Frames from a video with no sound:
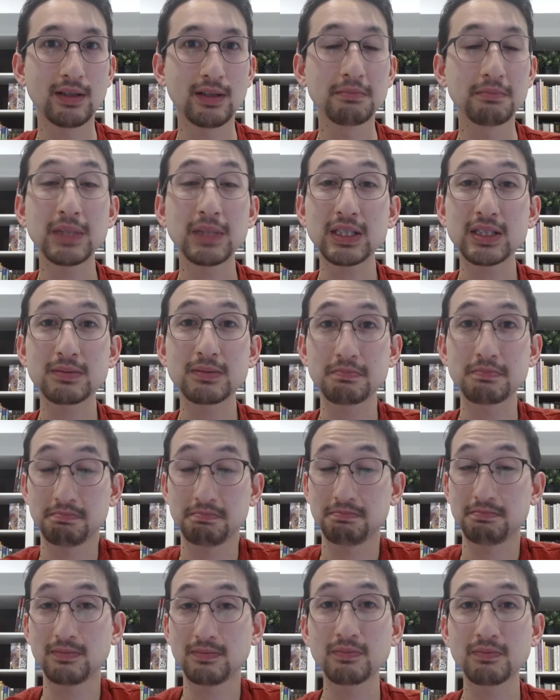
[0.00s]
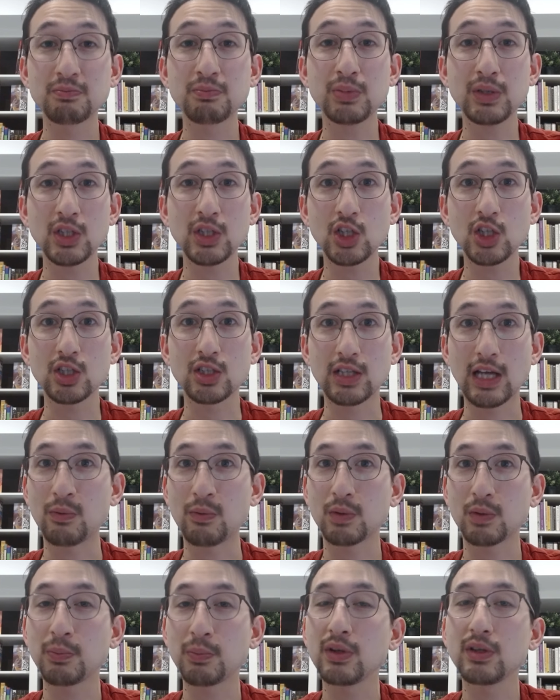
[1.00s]
That's pretty good, and we're
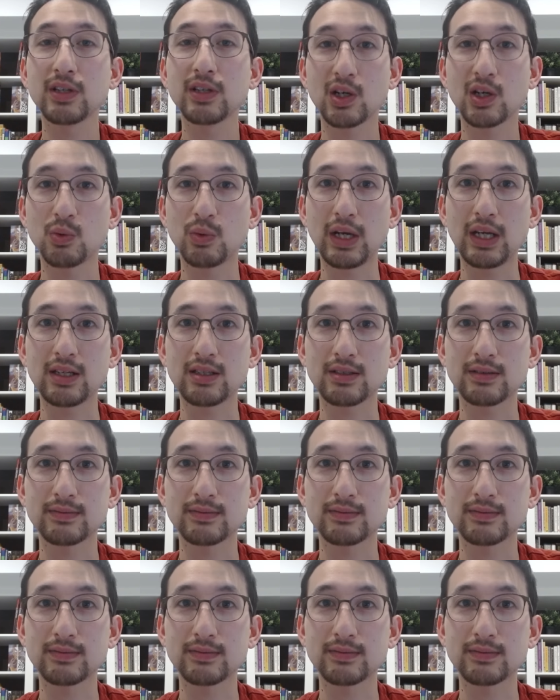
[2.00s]
pulling our weight.